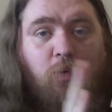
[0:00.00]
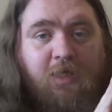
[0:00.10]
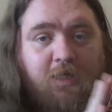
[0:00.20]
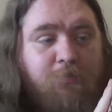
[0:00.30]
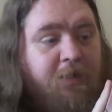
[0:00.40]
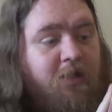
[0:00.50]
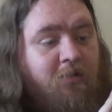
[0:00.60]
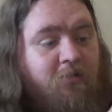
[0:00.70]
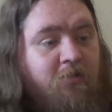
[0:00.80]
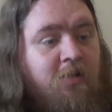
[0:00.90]
week,
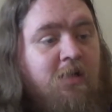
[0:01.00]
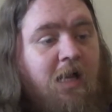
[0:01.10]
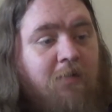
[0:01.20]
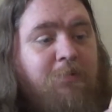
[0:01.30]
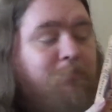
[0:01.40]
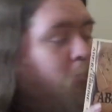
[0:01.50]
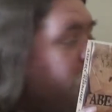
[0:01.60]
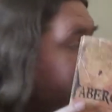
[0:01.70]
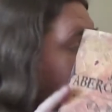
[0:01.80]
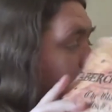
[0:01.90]
because I've been
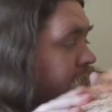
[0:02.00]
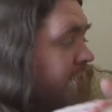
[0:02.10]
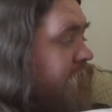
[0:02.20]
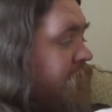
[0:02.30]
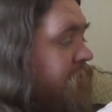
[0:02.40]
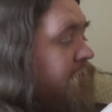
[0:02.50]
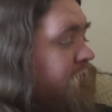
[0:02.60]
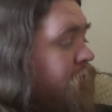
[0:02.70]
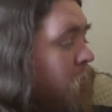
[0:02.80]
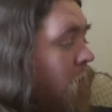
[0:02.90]
putting off this
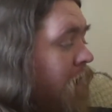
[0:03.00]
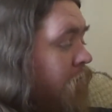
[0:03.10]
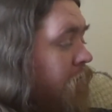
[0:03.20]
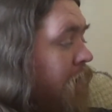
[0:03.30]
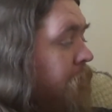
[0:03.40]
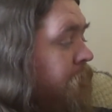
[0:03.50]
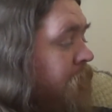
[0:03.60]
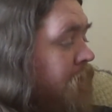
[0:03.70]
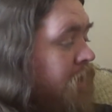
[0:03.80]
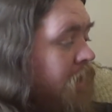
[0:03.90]
series for a while now.
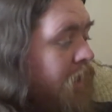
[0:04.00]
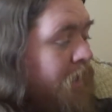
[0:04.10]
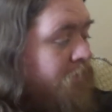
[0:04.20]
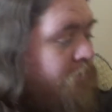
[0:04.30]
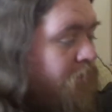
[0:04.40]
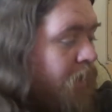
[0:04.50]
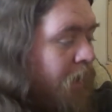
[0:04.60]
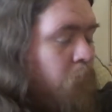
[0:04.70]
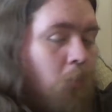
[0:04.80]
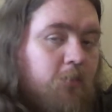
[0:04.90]
and
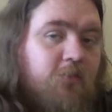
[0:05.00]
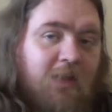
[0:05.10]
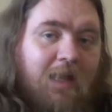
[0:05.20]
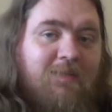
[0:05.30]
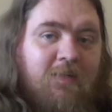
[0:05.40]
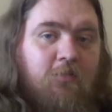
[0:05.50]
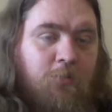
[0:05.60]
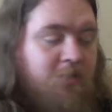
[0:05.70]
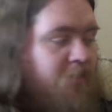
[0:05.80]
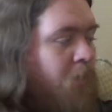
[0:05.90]
I want to get
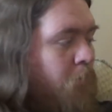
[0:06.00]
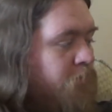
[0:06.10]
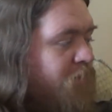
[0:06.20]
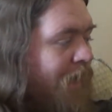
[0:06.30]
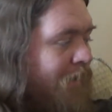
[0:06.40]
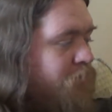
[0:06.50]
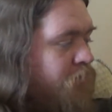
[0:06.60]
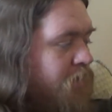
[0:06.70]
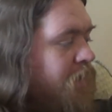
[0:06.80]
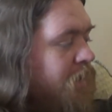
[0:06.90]
into it. I want to
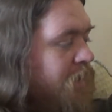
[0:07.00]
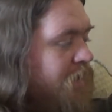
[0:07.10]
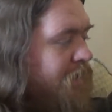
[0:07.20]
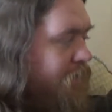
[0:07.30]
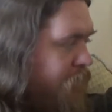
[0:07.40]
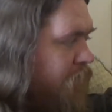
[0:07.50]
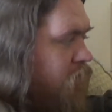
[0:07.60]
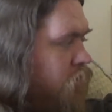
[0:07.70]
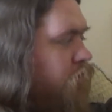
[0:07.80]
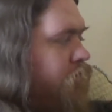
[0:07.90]
actually give it a
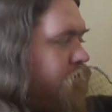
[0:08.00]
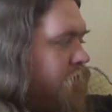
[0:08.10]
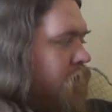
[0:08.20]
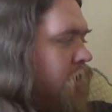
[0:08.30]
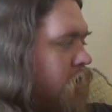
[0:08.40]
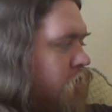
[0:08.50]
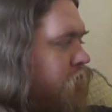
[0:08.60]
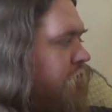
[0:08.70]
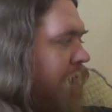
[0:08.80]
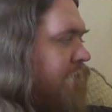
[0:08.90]

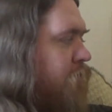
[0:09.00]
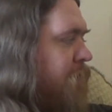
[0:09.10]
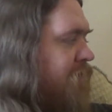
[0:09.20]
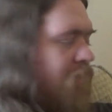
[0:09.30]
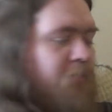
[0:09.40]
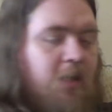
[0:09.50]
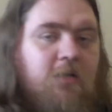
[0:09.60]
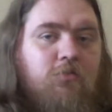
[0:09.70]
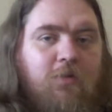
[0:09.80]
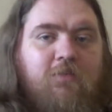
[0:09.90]
good chance, because I've
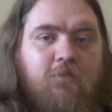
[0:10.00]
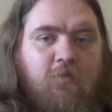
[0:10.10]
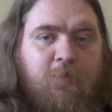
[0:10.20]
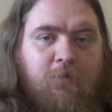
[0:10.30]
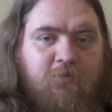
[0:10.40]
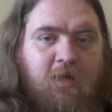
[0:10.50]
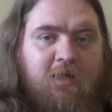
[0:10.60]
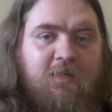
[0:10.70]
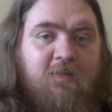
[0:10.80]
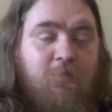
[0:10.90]
heard great stuff about it,
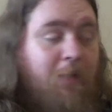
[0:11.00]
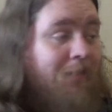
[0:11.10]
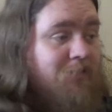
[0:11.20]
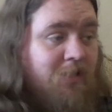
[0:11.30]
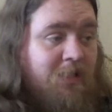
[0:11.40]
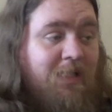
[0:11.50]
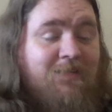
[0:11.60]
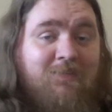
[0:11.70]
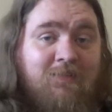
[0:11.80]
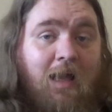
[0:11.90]
and it is apparently
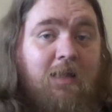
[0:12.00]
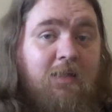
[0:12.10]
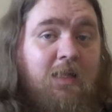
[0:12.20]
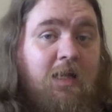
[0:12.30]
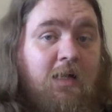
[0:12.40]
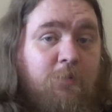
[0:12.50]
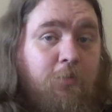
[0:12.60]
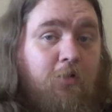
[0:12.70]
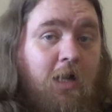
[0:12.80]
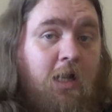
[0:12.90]
exactly the kind of
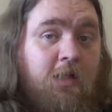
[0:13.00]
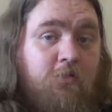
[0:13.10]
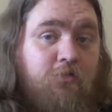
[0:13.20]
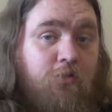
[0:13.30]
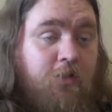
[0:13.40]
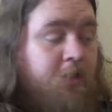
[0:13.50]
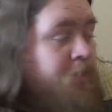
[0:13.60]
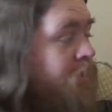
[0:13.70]
book I enjoy.